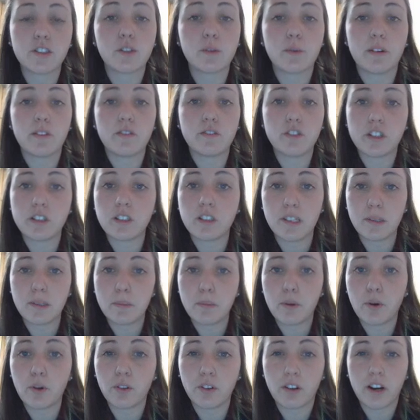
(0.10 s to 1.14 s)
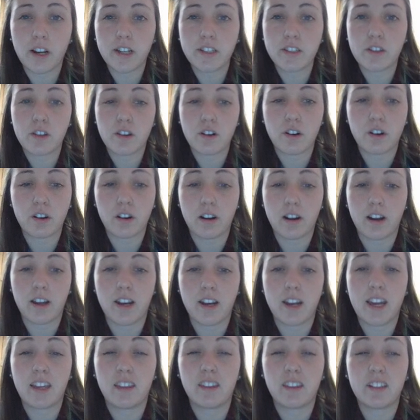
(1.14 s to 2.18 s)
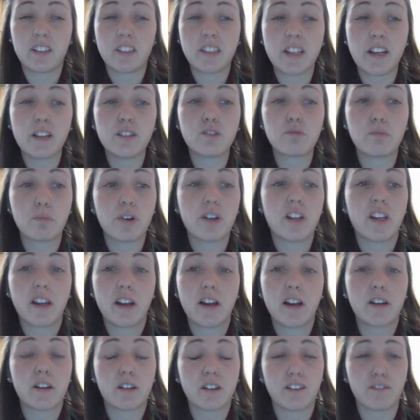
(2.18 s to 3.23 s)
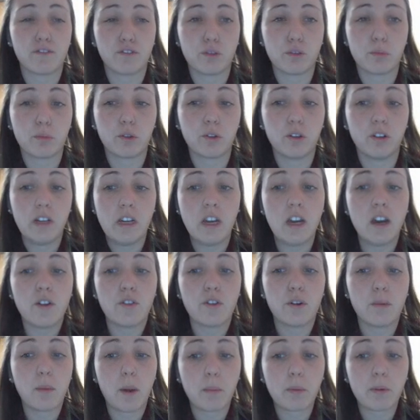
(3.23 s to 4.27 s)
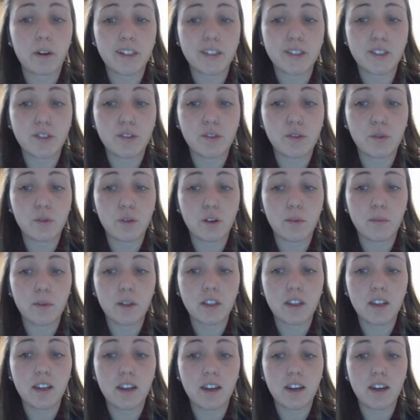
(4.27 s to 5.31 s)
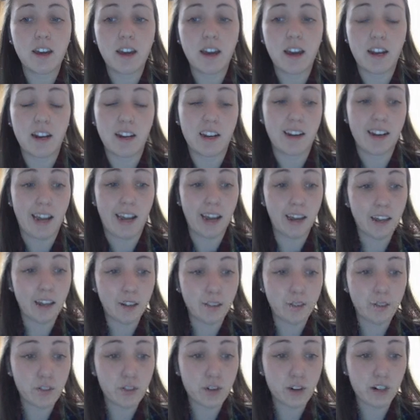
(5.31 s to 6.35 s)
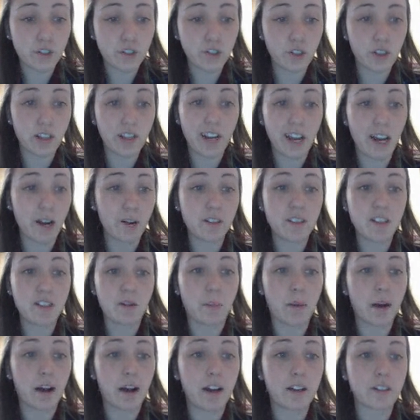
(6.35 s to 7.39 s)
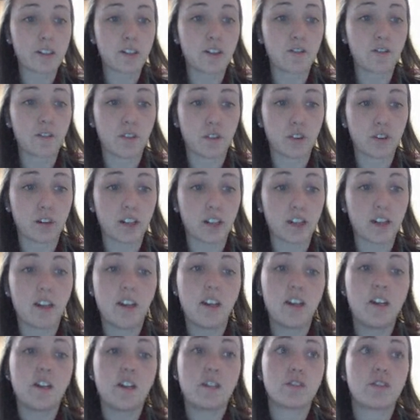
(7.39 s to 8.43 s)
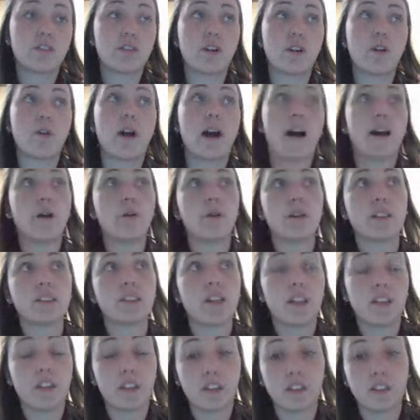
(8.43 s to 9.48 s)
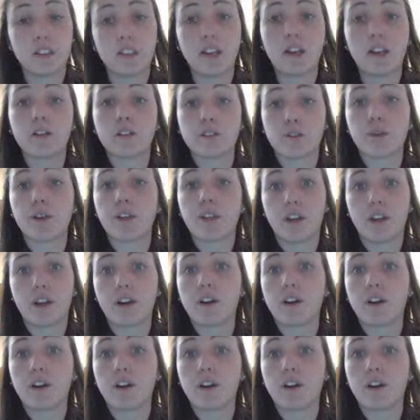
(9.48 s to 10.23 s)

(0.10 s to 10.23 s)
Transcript: So we've just depolarized the neuron and the cell's pretty uncomfortable. Remember, it's normally at a negative charge and now it's at positive 30. So I always say that the cell is really